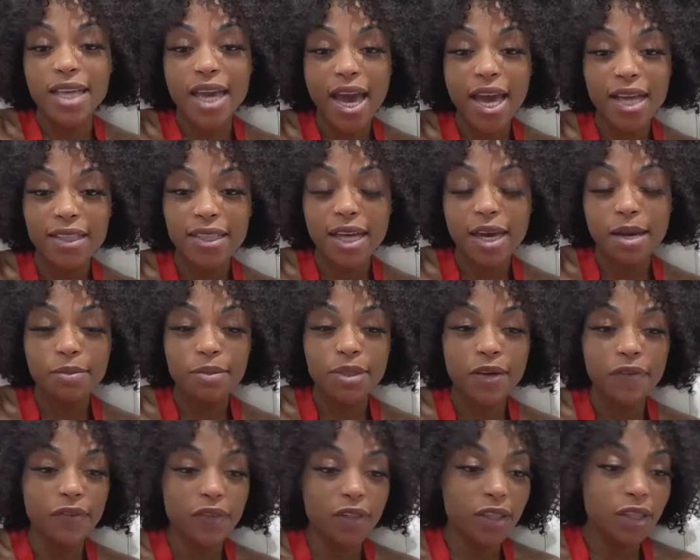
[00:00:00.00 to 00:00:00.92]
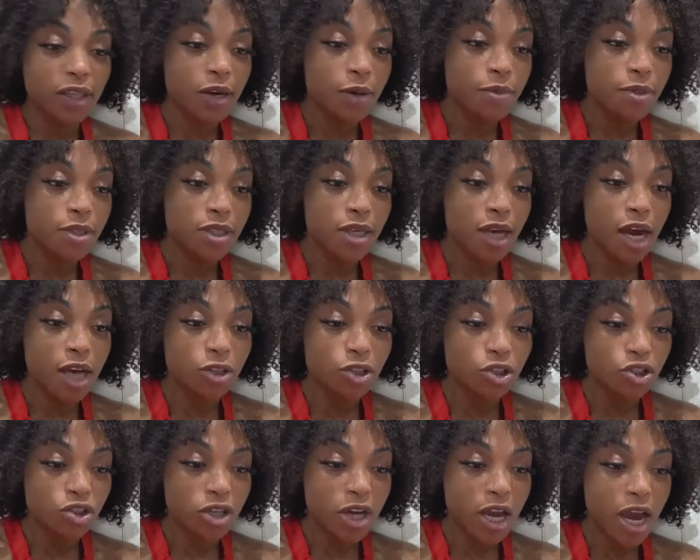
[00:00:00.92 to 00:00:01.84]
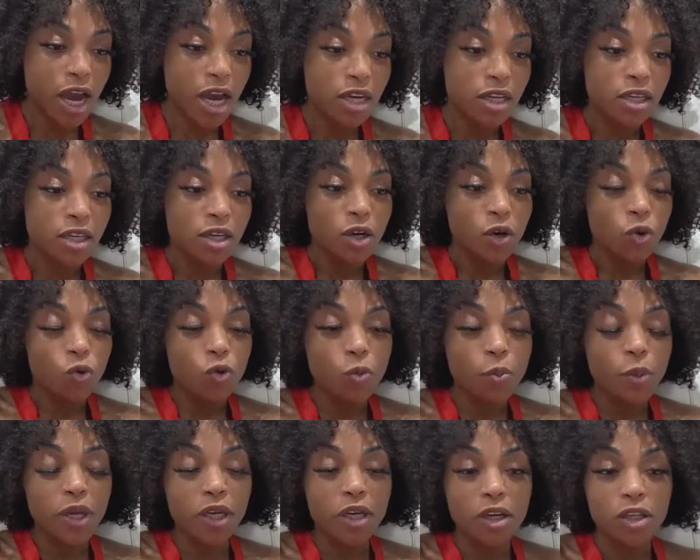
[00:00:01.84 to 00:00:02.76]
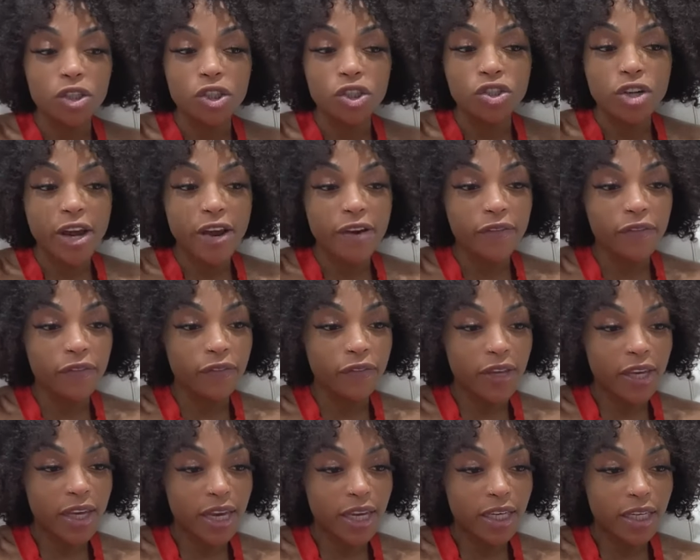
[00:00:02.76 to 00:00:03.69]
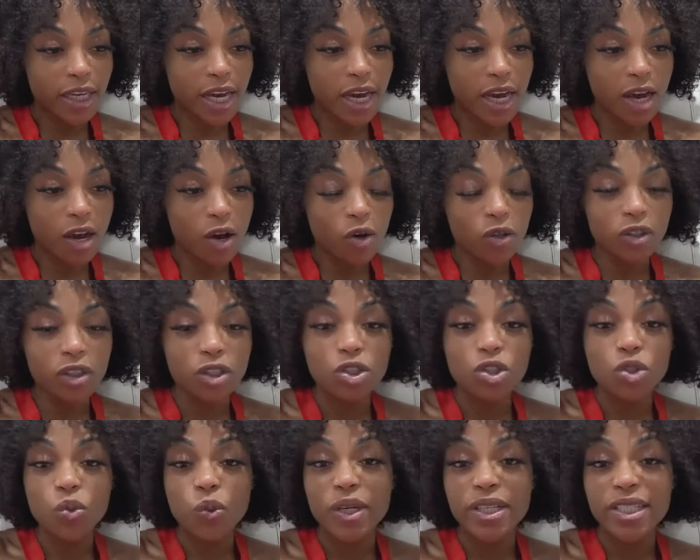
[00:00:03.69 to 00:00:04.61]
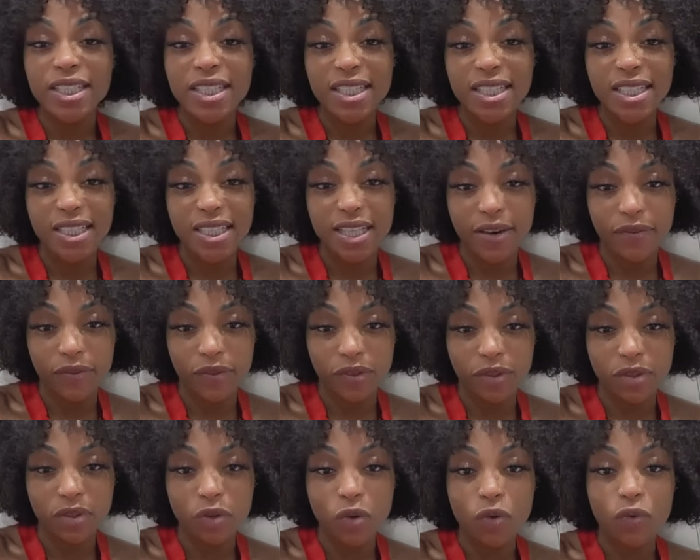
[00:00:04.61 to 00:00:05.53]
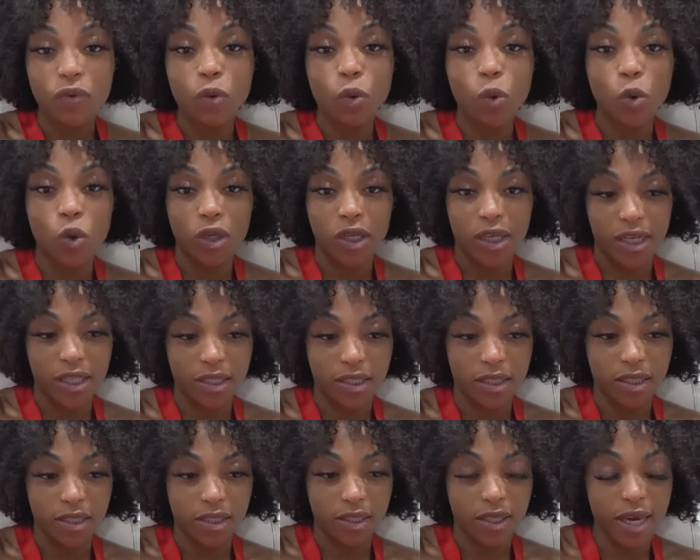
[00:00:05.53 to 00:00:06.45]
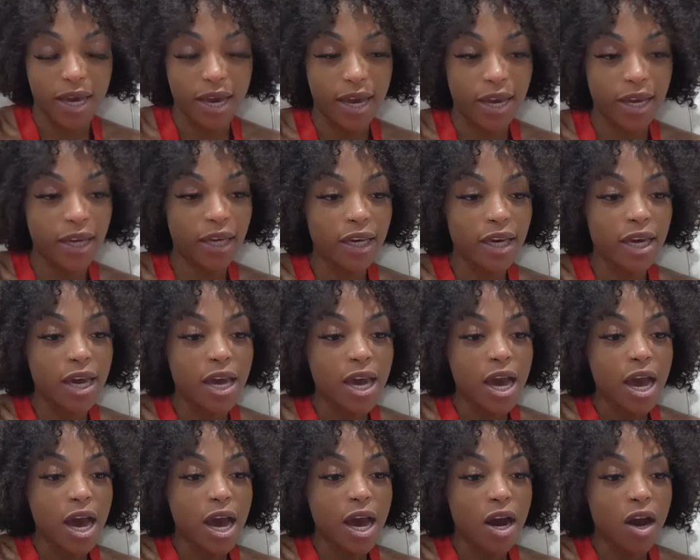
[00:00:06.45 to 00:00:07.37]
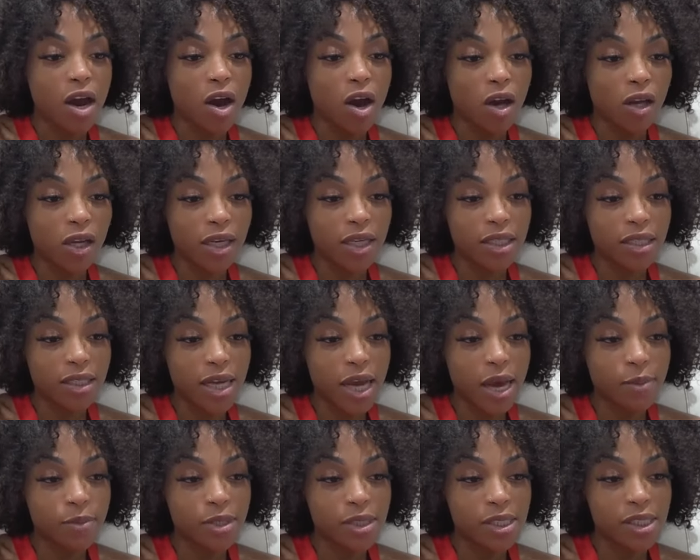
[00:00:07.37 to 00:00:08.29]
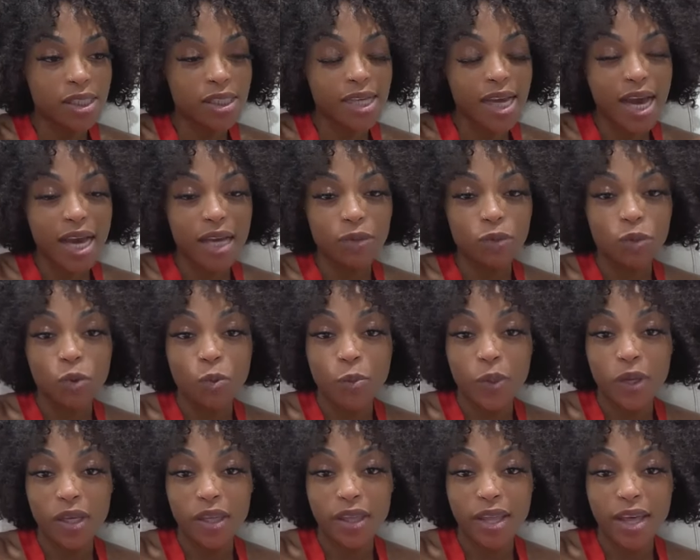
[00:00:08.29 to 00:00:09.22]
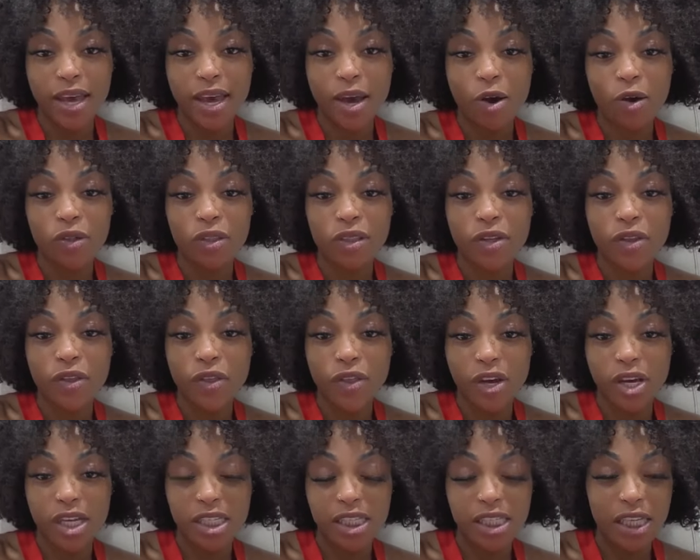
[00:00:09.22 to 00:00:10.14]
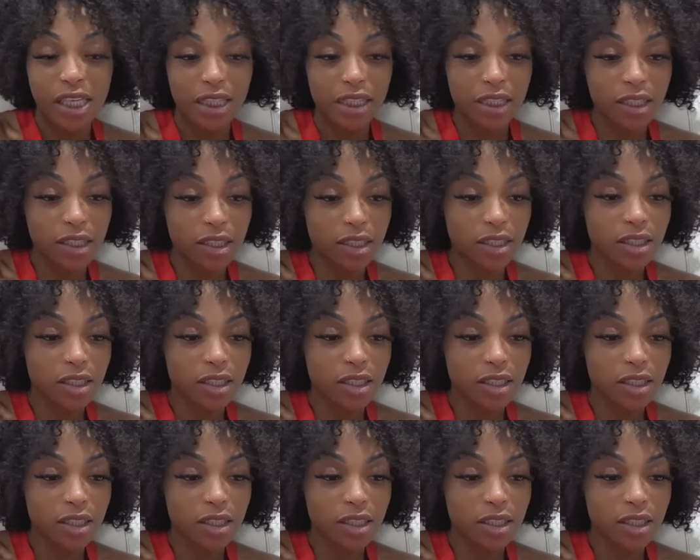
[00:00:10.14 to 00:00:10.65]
Yes, I'm definitely coming to Austria. Yeah. We'll be in Austria, Vienna on the 27th yeah. of August, okay? Uh, Holland, Amsterdam will be there on the 13th.